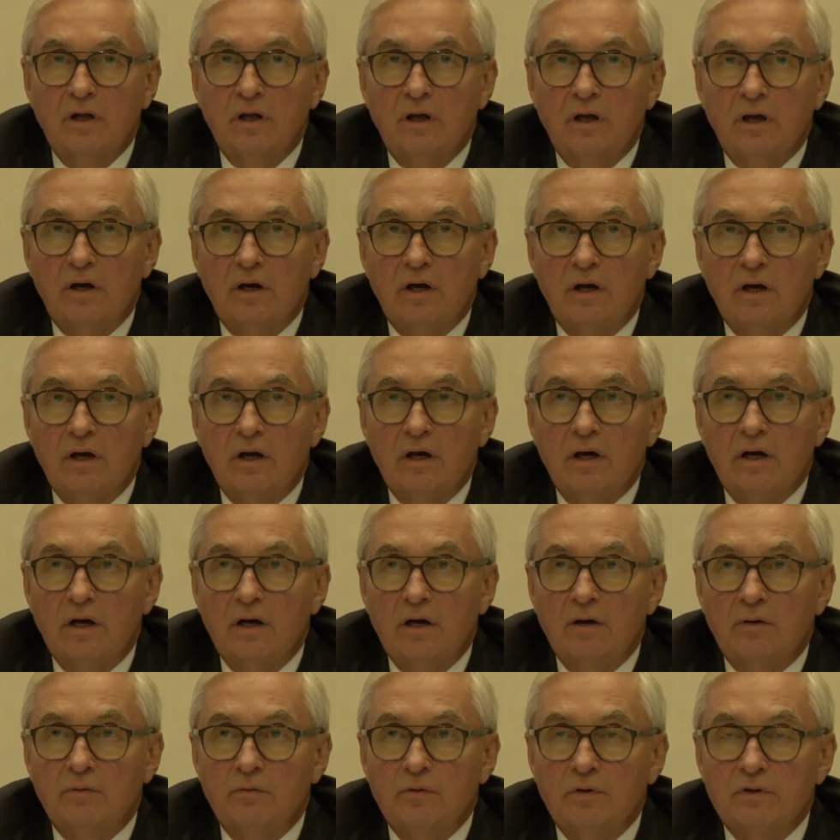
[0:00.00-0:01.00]
uh,
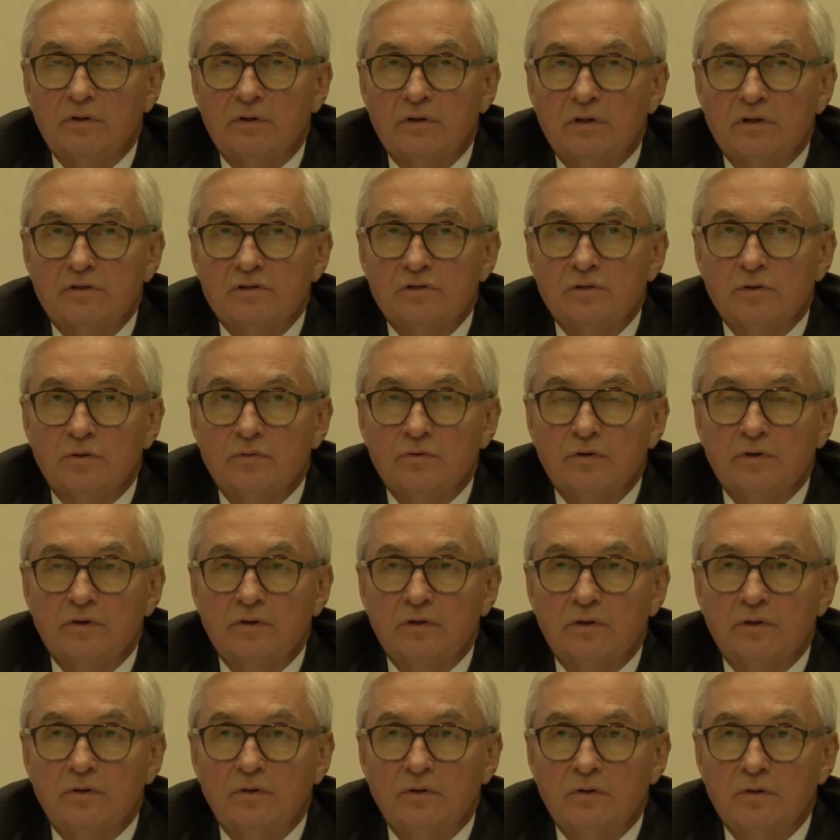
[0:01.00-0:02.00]
what the Soviet
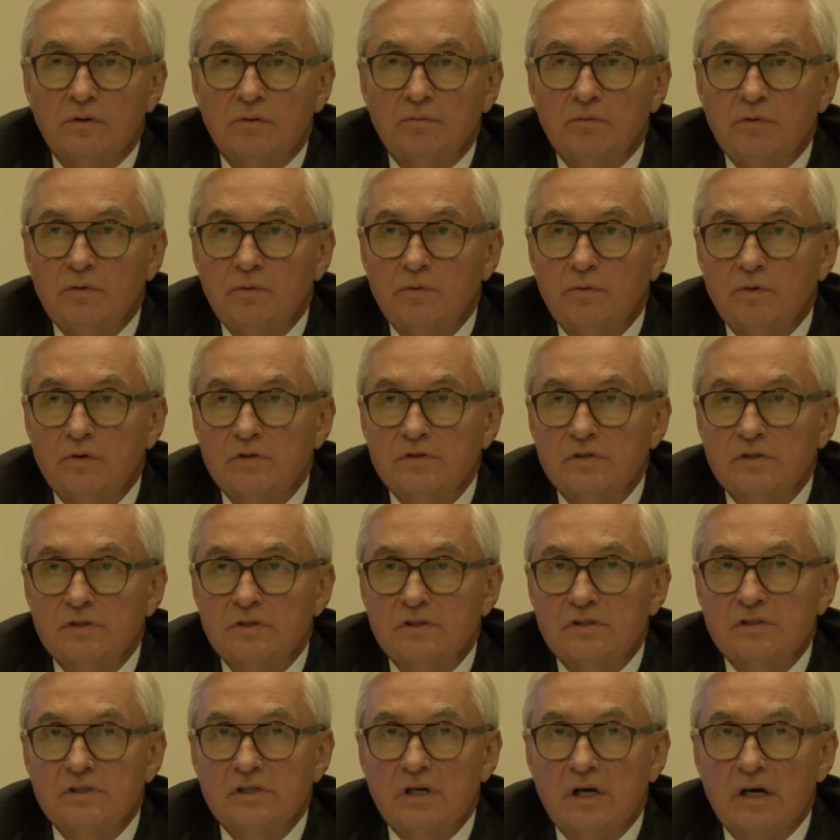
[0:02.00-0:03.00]
economy was in
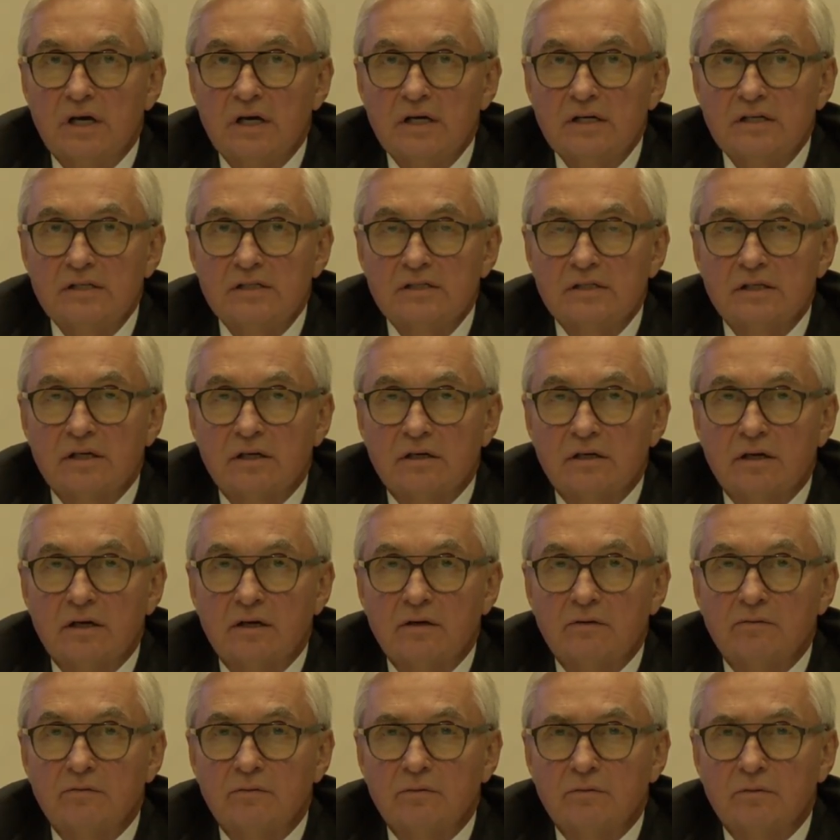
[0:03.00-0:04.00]
size. I,
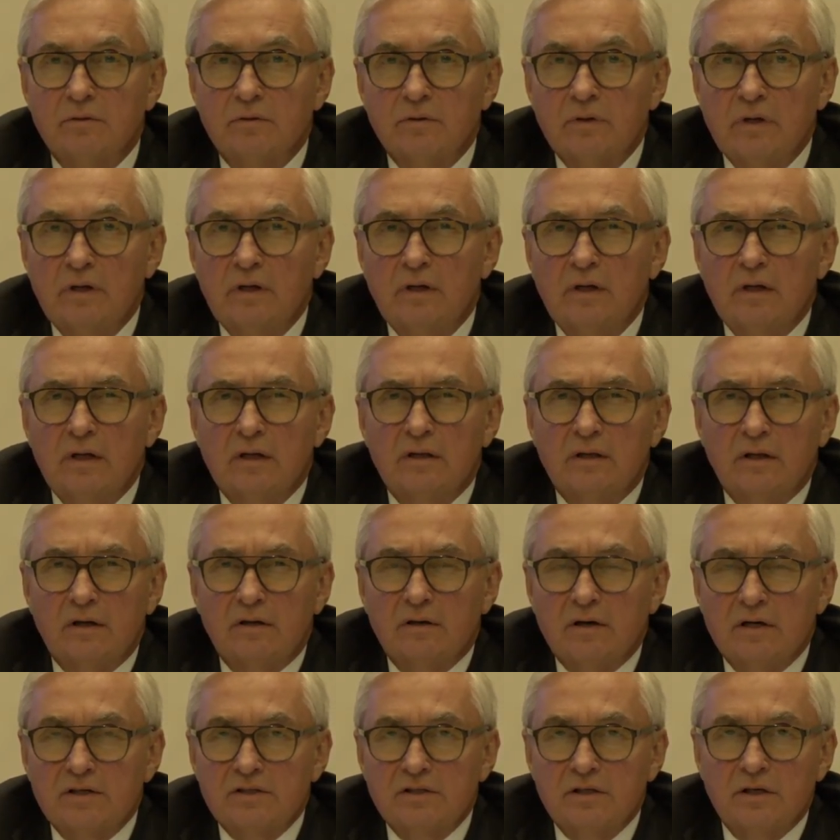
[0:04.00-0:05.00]

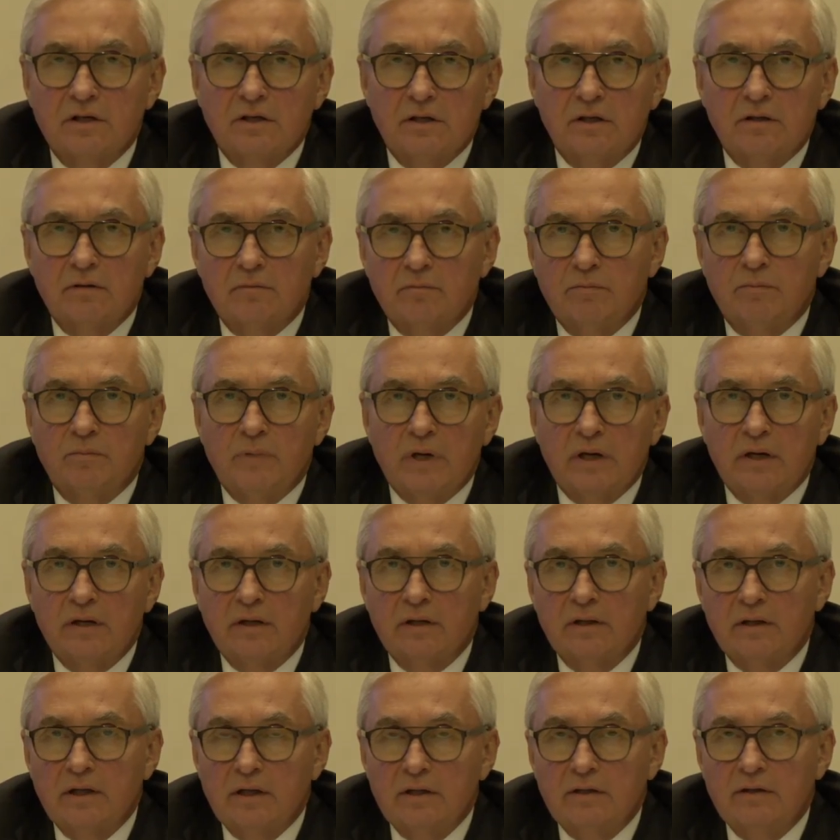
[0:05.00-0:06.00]
Russia in back
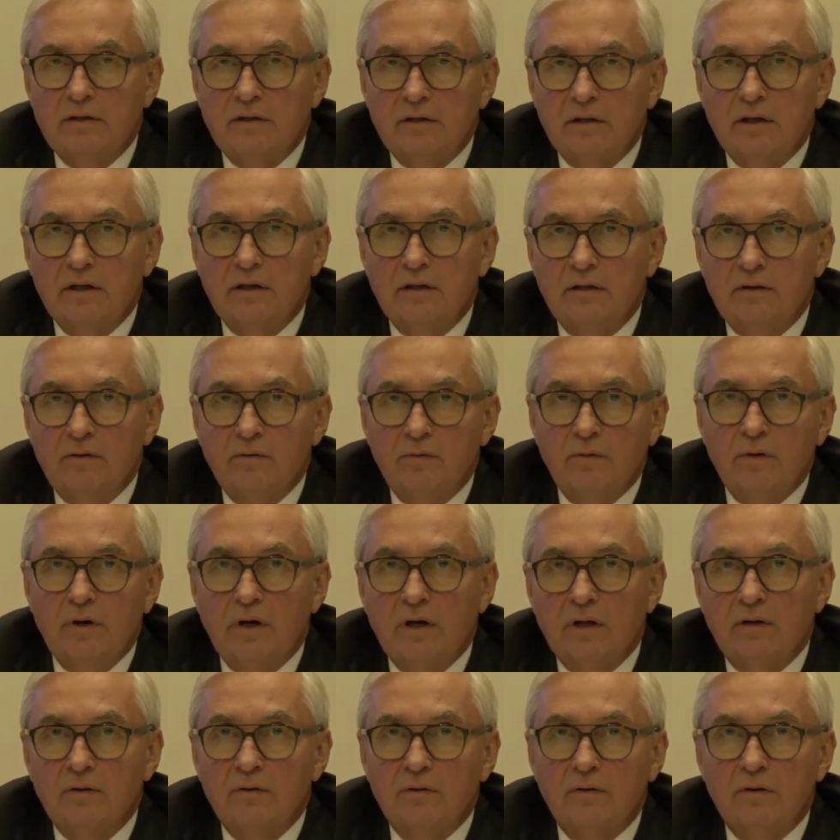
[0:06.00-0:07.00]
in
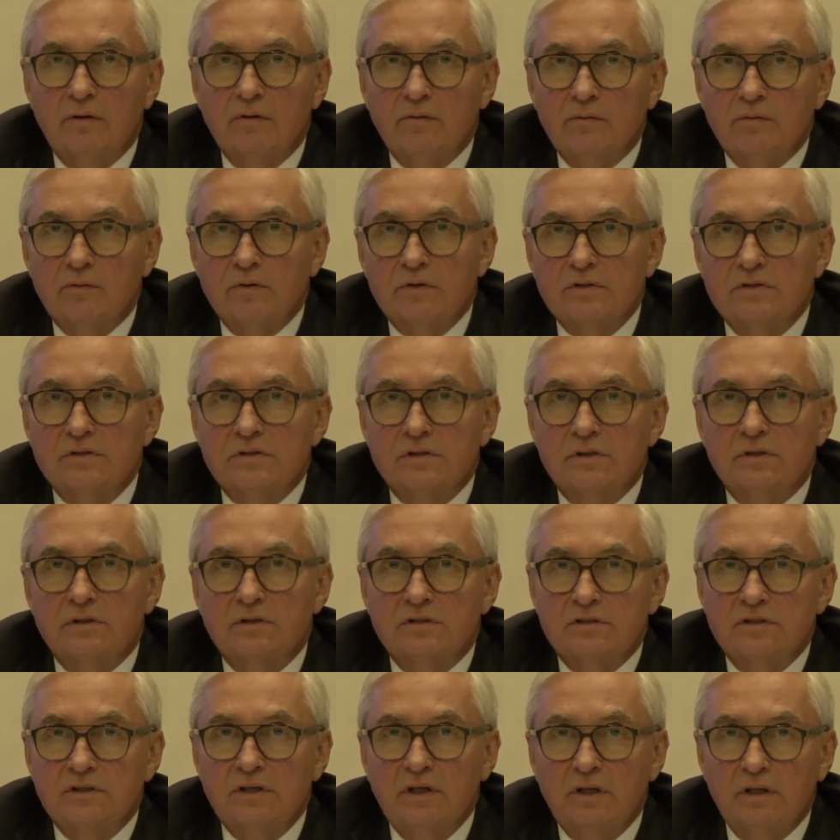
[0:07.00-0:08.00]
1991 was uh,
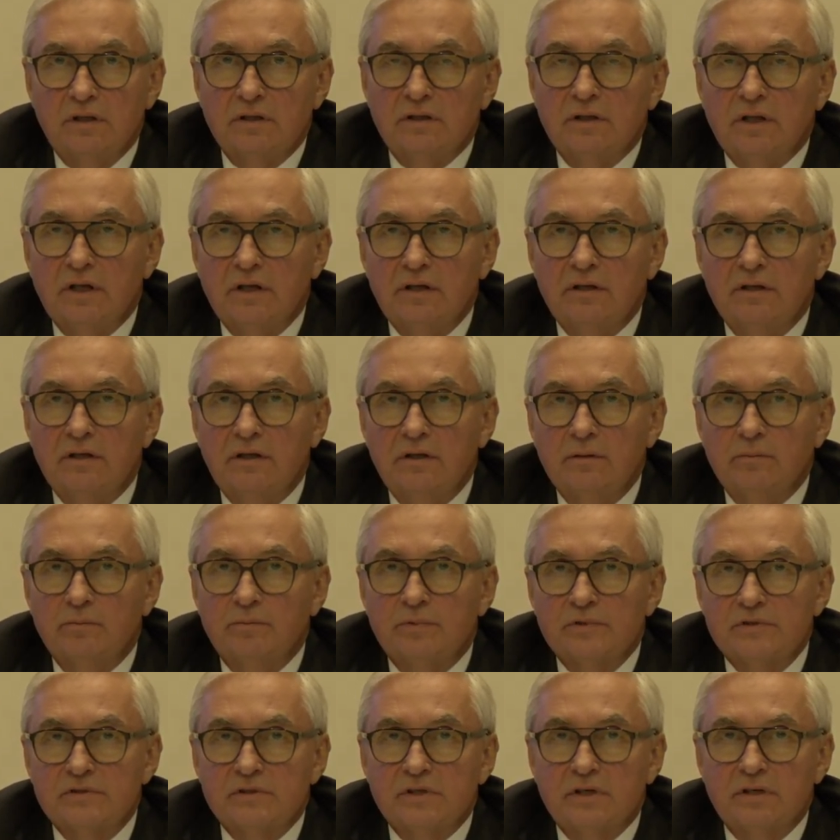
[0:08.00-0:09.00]
still 19%
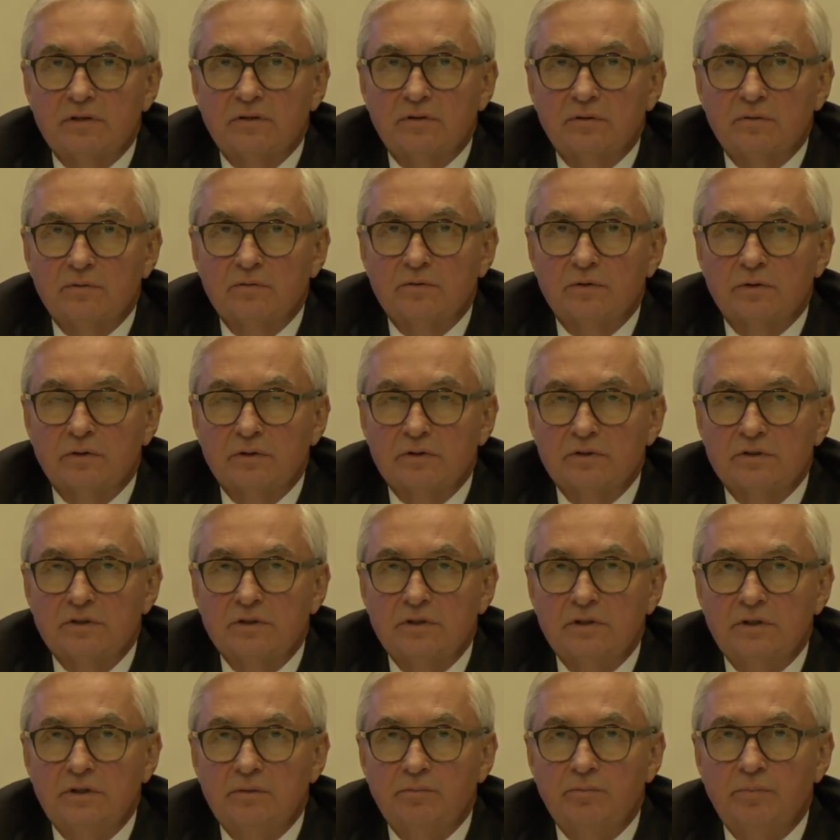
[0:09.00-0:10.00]
of
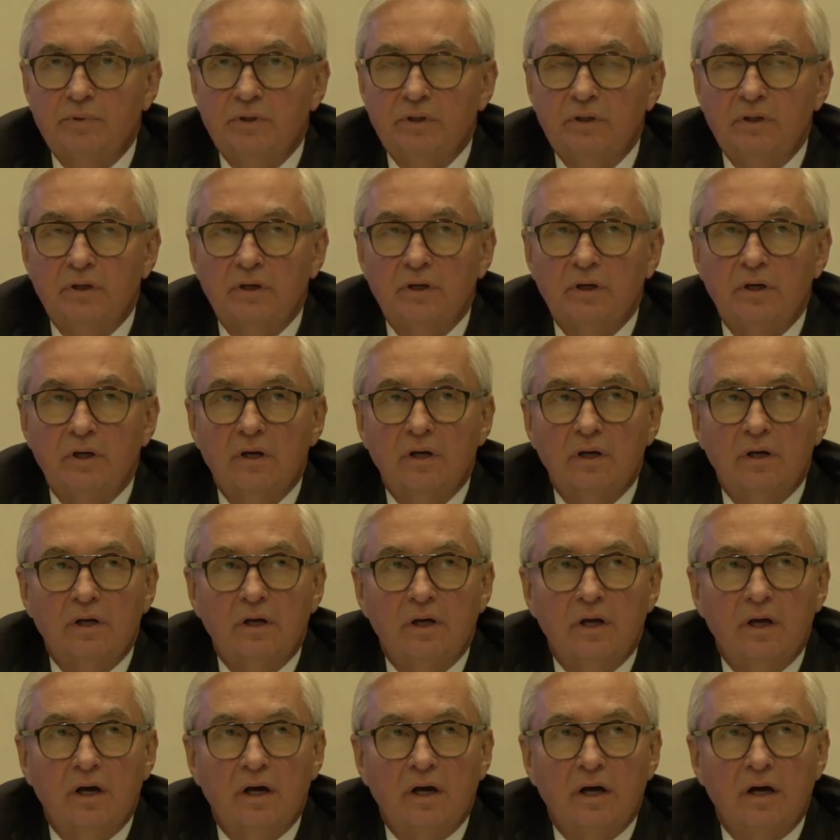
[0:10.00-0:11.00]
GDP.
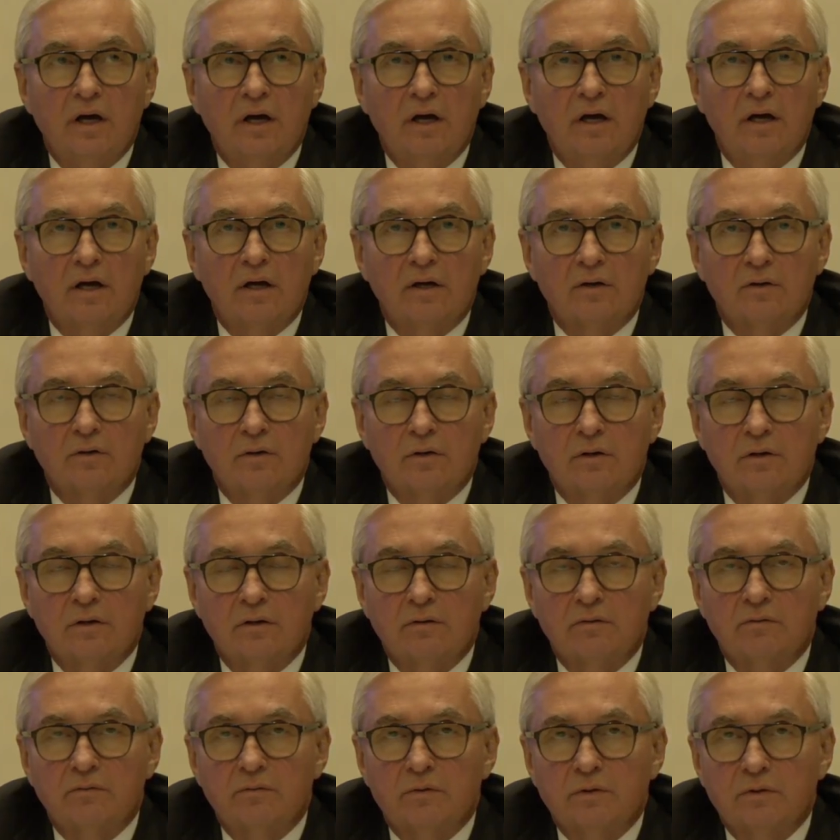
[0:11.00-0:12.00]
Uh,
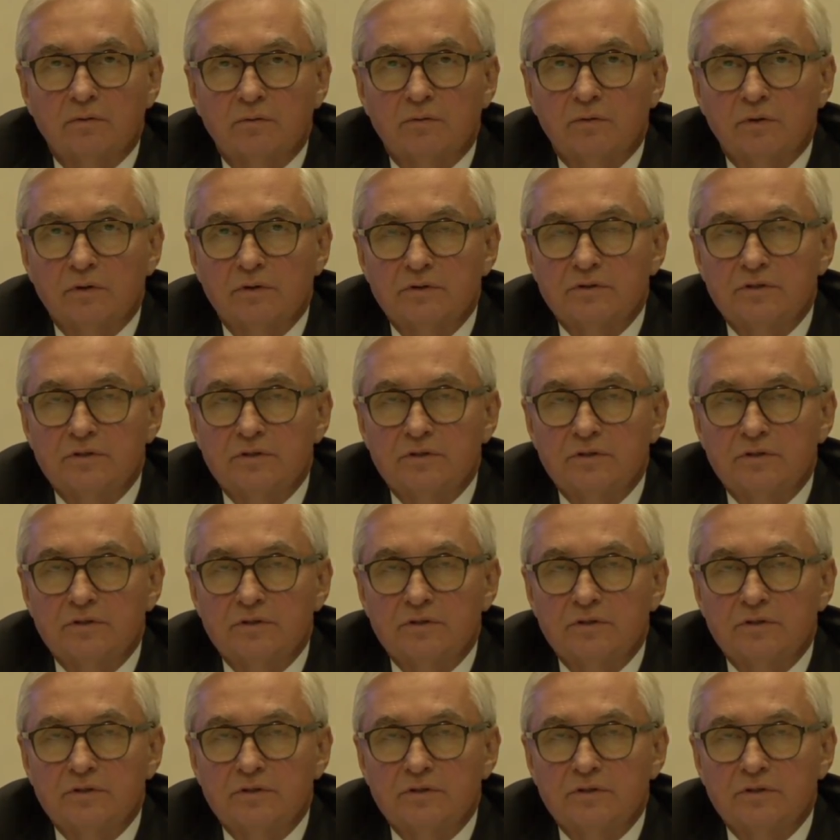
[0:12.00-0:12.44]
uh, world